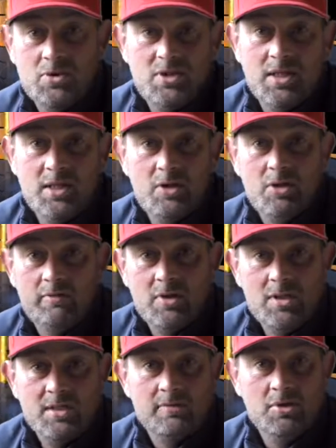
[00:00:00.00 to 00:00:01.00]
Send it over,
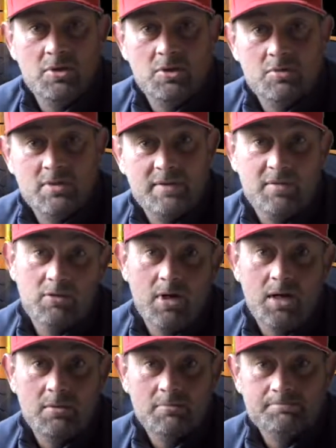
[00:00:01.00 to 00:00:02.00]
let's have a look, let's have a
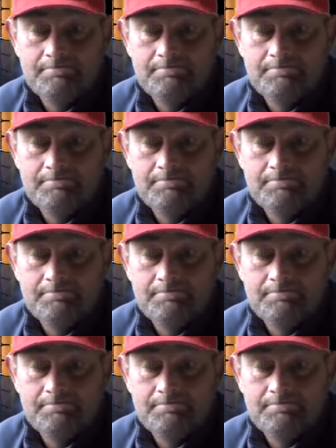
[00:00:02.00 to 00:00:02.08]
crack.